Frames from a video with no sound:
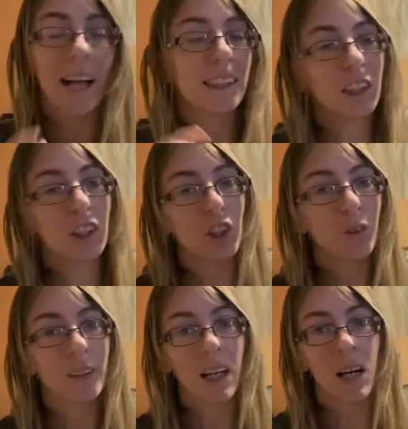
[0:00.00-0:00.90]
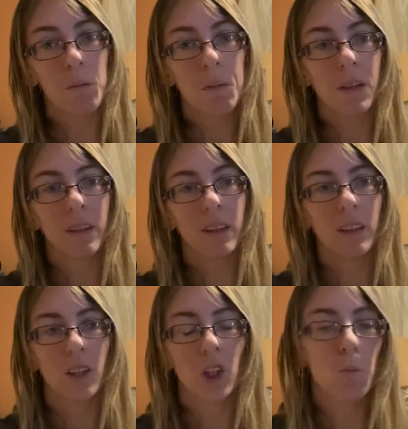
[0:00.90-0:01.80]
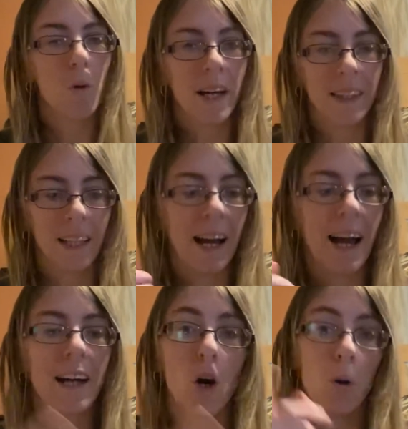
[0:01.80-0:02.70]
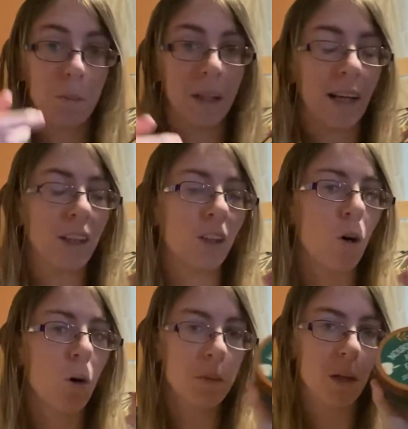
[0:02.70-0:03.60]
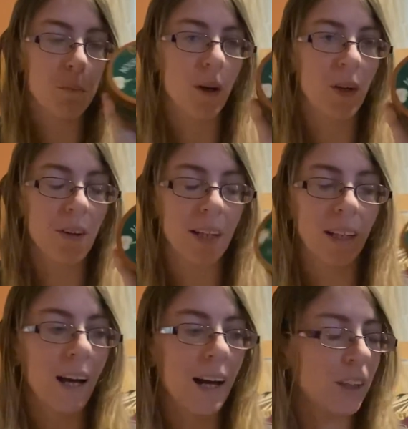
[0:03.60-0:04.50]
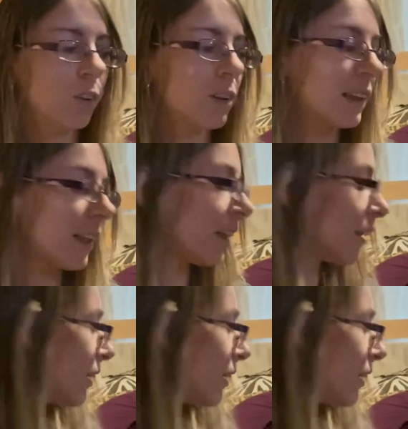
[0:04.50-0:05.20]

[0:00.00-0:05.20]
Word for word: did use up the one that I had opened. I opened up one already. I used it